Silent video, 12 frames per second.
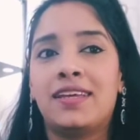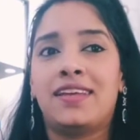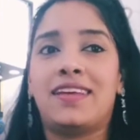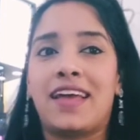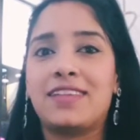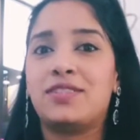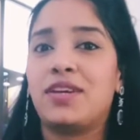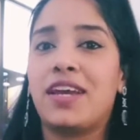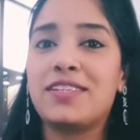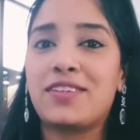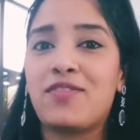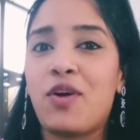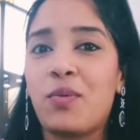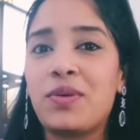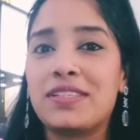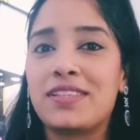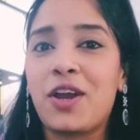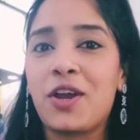as you guys have
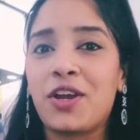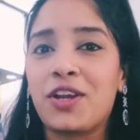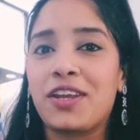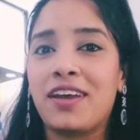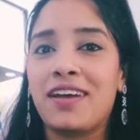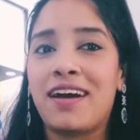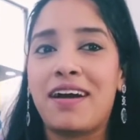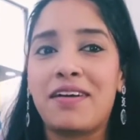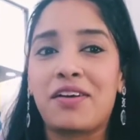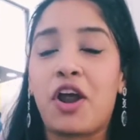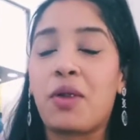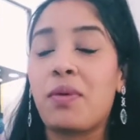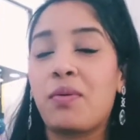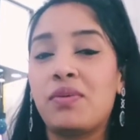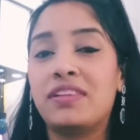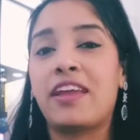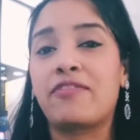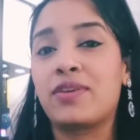always heard, karma
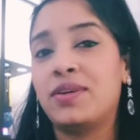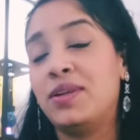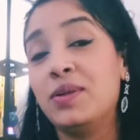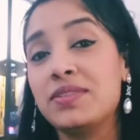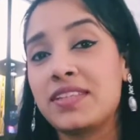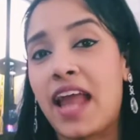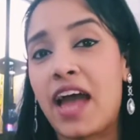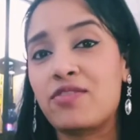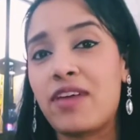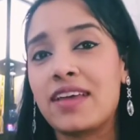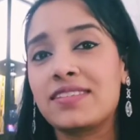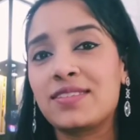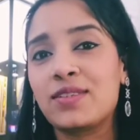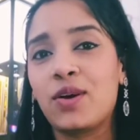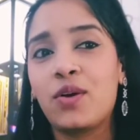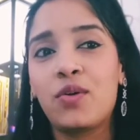will never lose an address. So